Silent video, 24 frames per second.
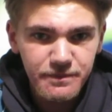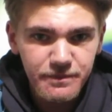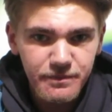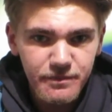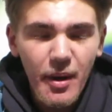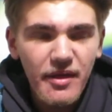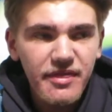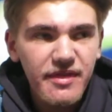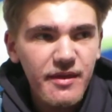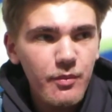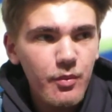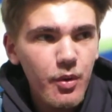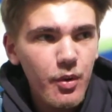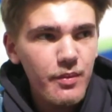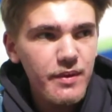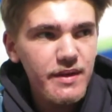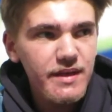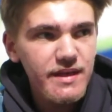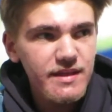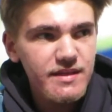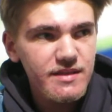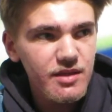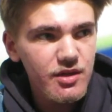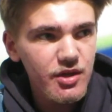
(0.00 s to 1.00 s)
But I think what we
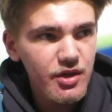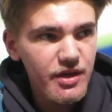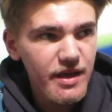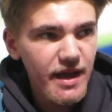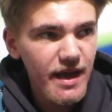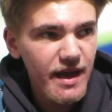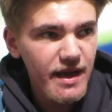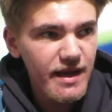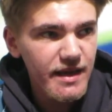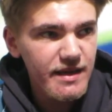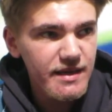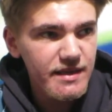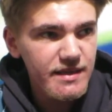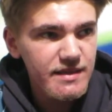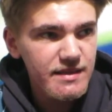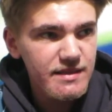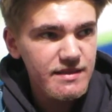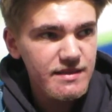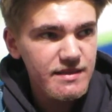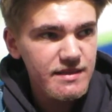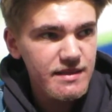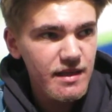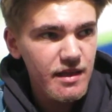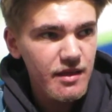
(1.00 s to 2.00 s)
need to look at
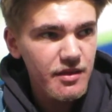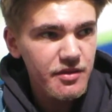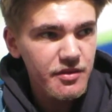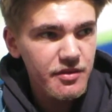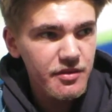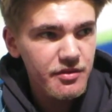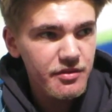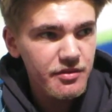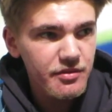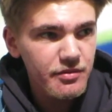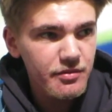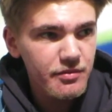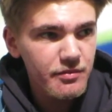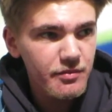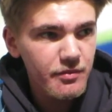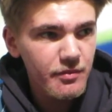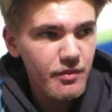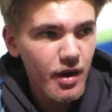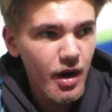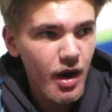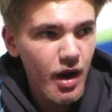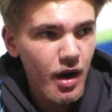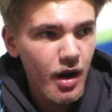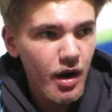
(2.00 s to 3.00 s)
is
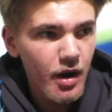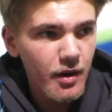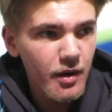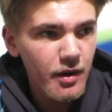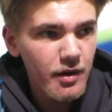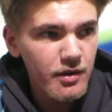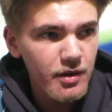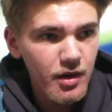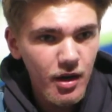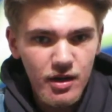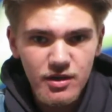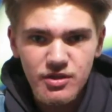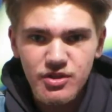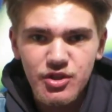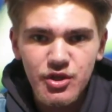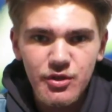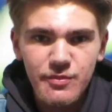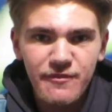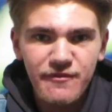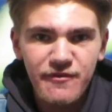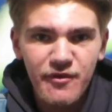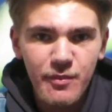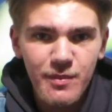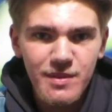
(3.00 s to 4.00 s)
our last
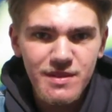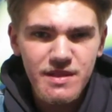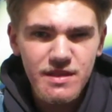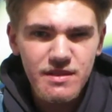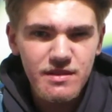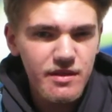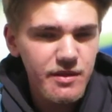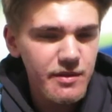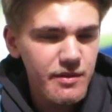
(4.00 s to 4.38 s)
two performances.